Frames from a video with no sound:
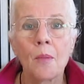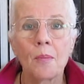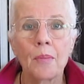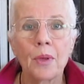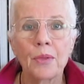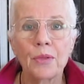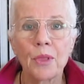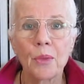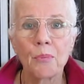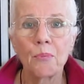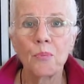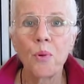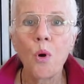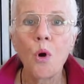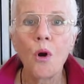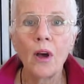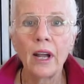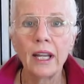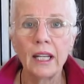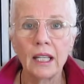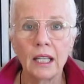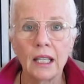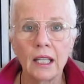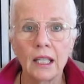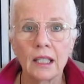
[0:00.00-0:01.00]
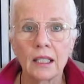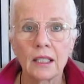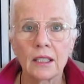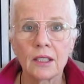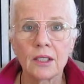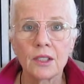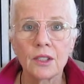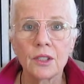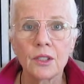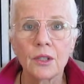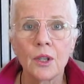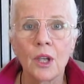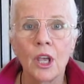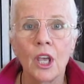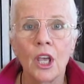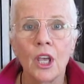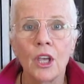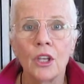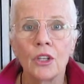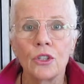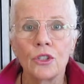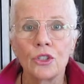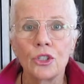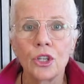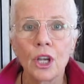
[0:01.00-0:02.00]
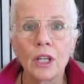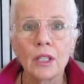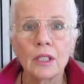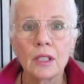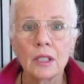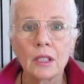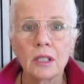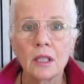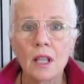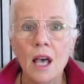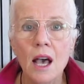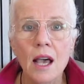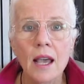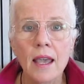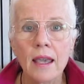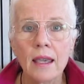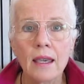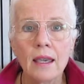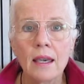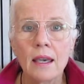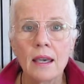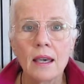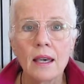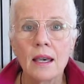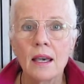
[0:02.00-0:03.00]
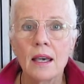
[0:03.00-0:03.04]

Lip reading: But the point is, just like